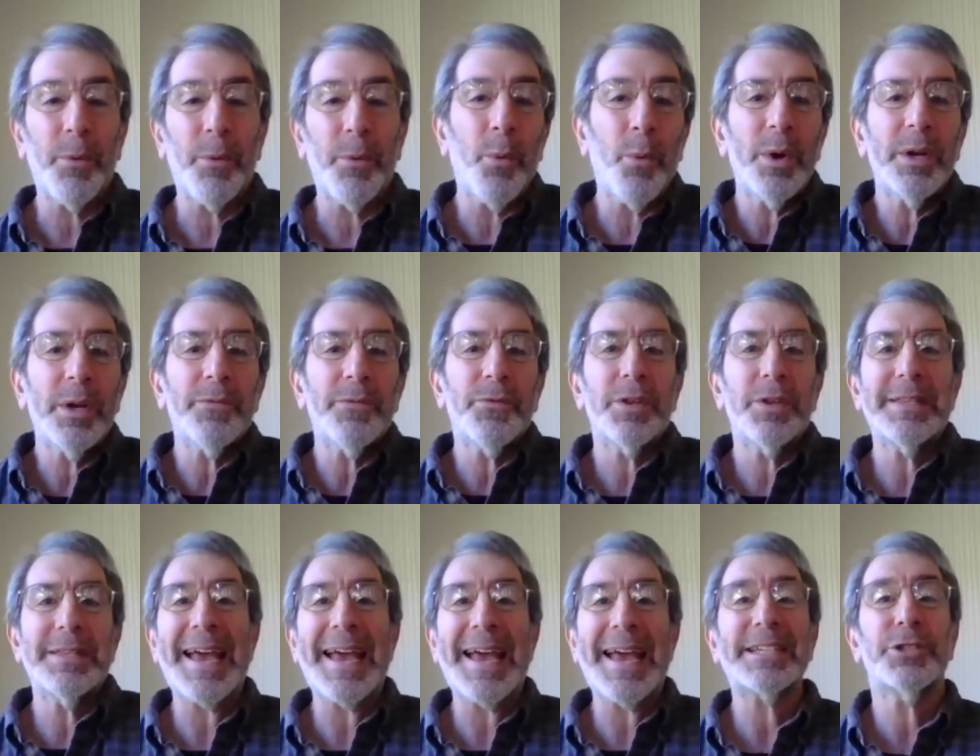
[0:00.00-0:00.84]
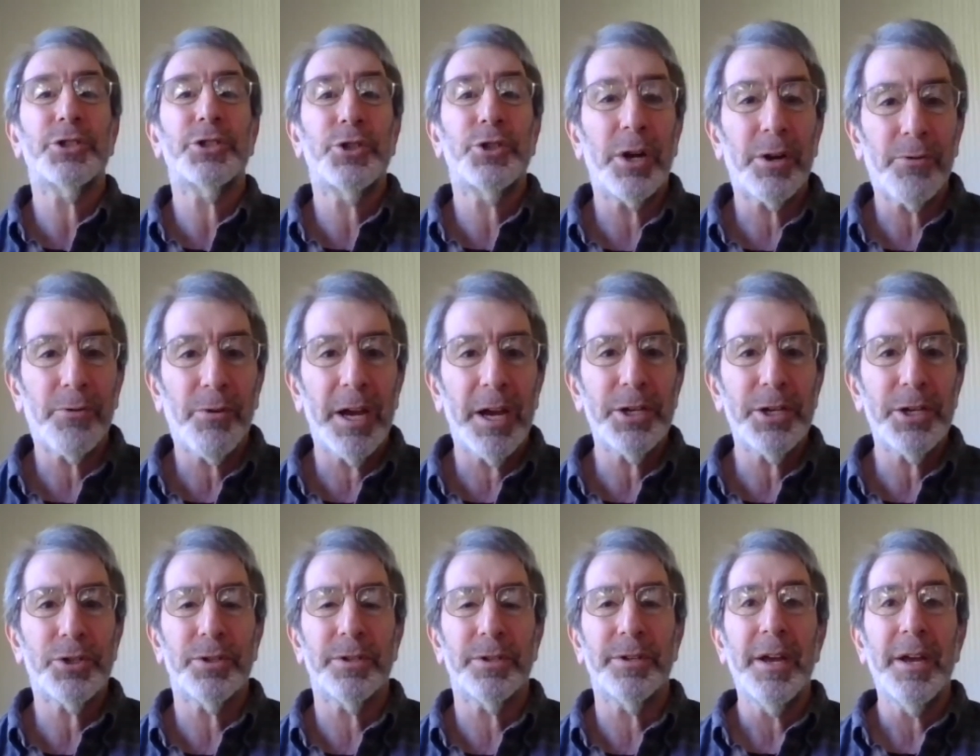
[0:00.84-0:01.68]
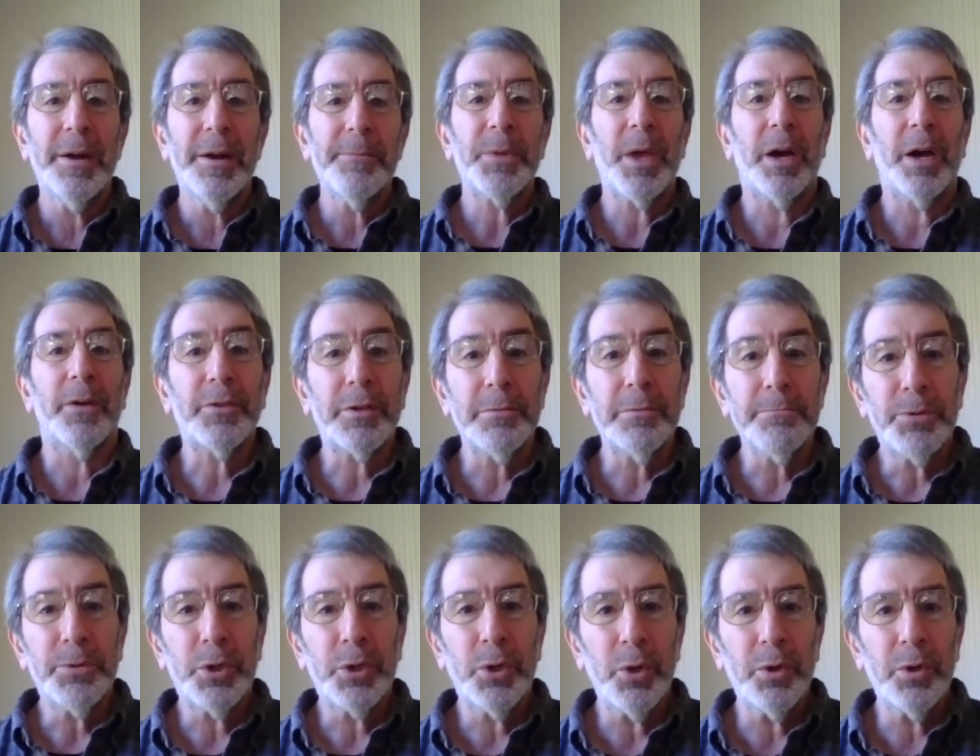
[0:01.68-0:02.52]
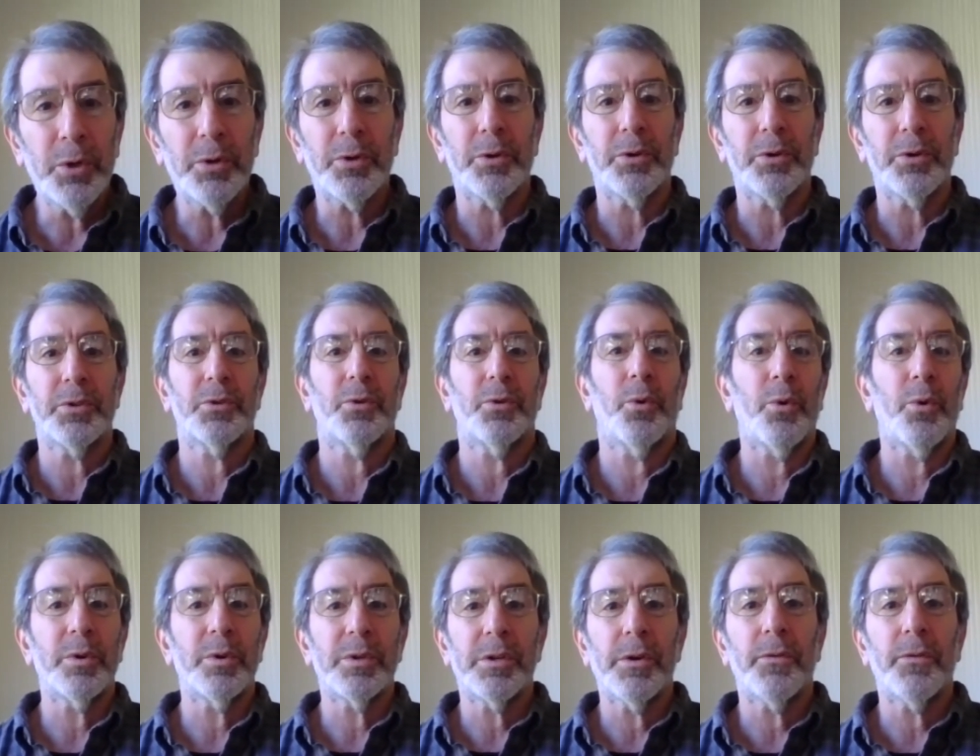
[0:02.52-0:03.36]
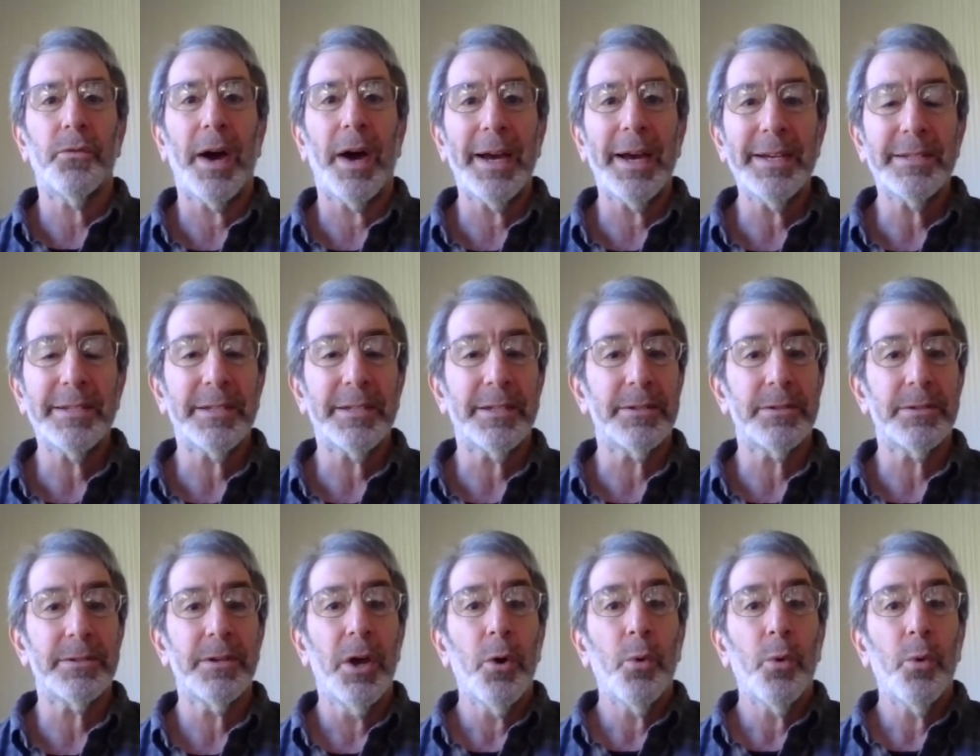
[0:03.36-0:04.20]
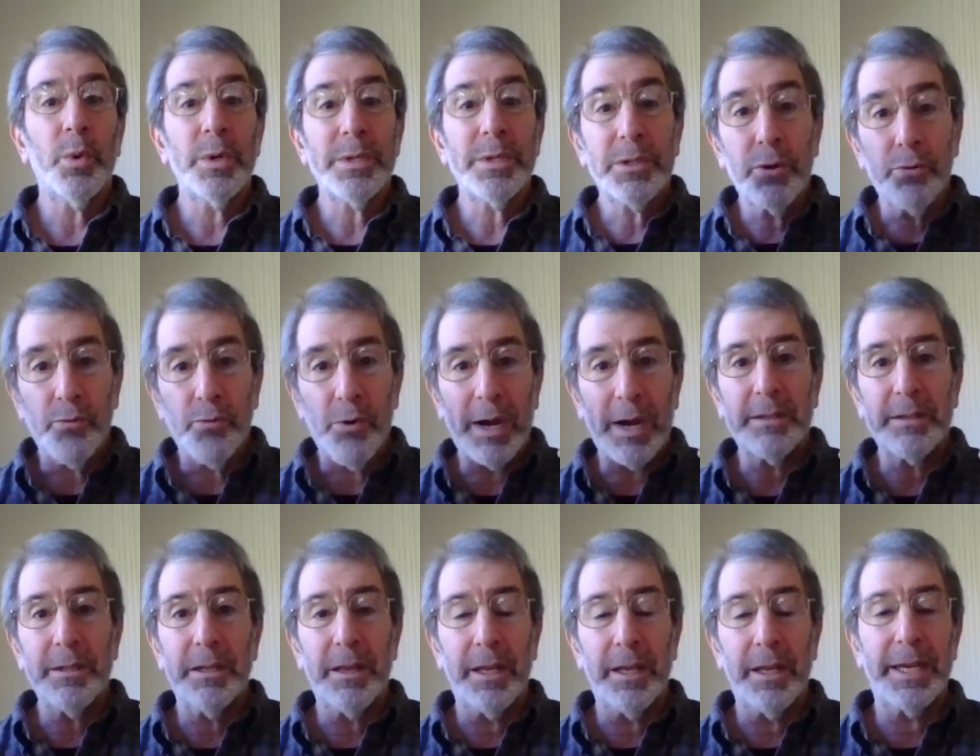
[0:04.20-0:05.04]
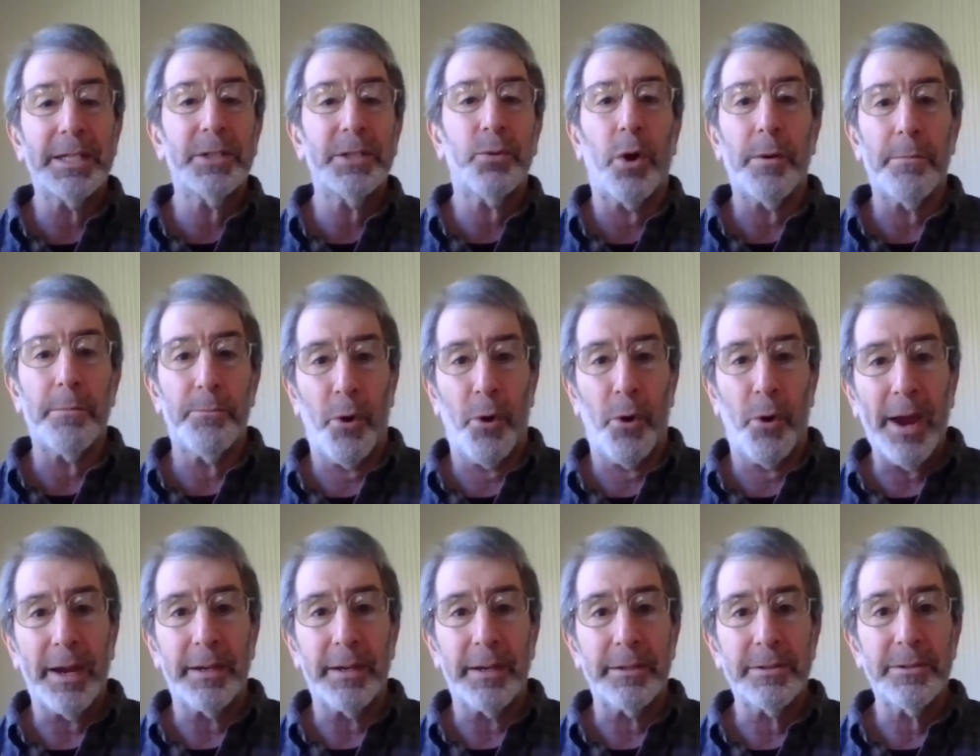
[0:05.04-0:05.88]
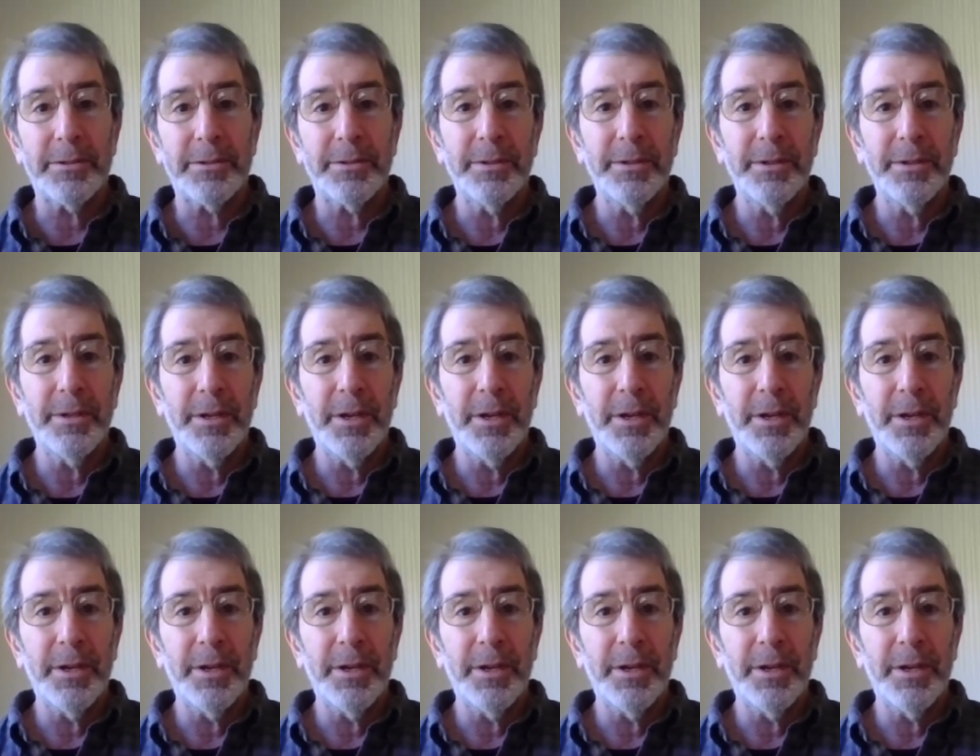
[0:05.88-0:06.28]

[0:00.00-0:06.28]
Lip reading: Well, what if the next generation of computers or devices was directly linked to our brains?